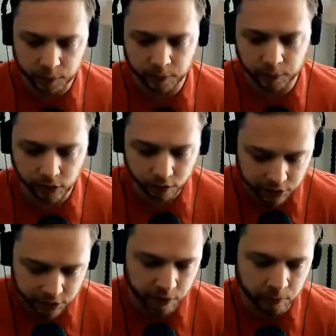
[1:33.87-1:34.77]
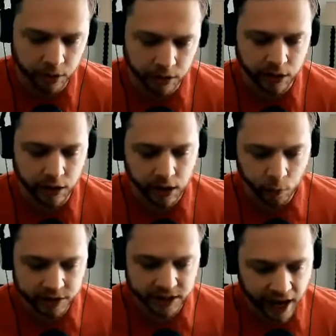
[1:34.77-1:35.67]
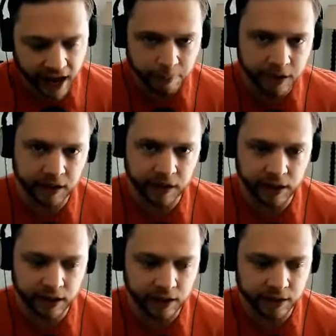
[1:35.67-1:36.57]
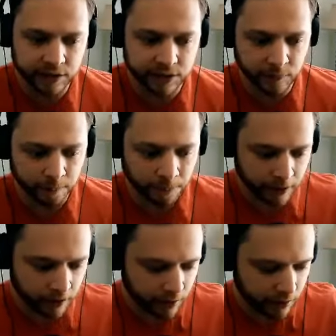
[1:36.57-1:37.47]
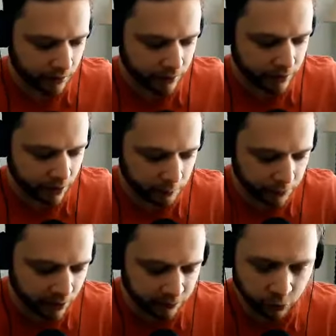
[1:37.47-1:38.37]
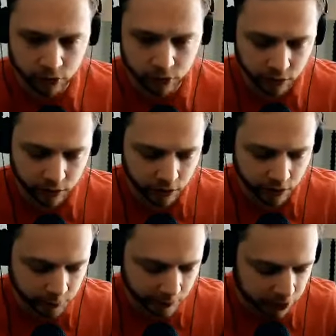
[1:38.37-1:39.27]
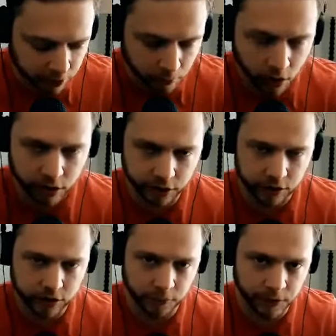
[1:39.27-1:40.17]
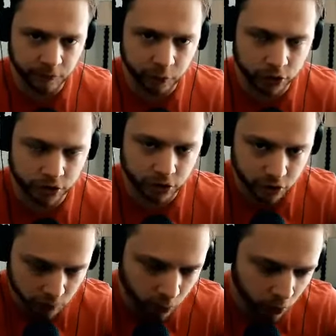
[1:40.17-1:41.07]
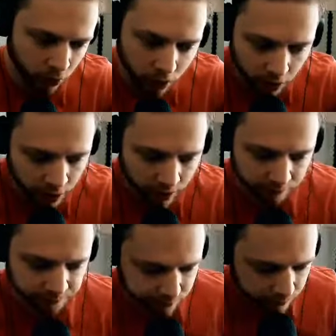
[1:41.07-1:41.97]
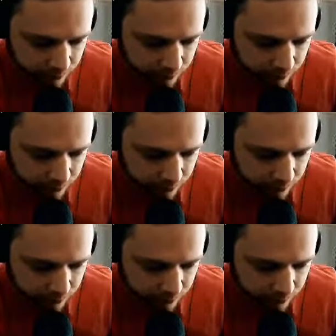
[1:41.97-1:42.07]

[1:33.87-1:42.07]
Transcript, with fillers: people going to spend money? What's happening is they're being forced, especially marketers are being forced to do more. Um,